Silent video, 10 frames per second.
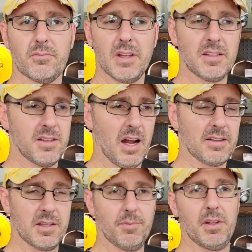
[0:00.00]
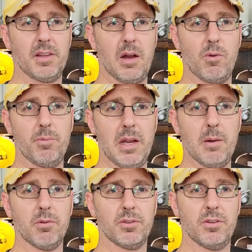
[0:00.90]
It's not something that will be
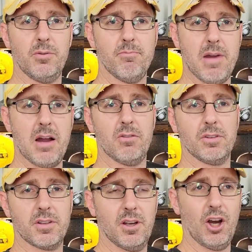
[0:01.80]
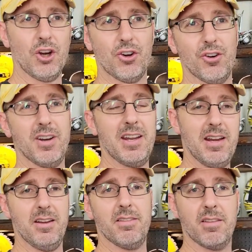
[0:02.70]
able to mount
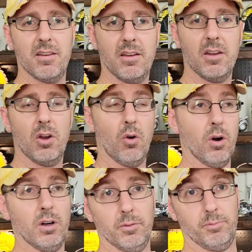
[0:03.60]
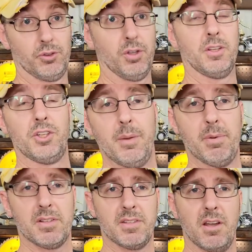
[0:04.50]
underneath or to the Jeep
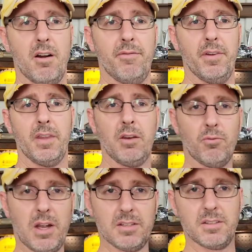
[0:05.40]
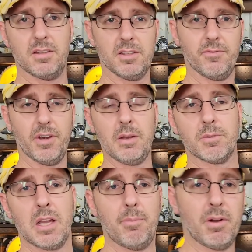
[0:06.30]
itself and then rest the Freedom
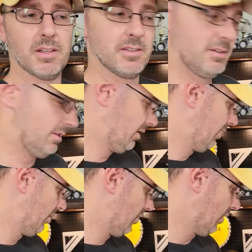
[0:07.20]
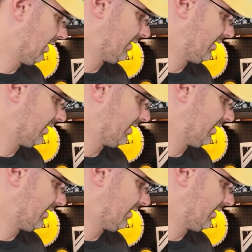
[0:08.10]
Top on, you know, on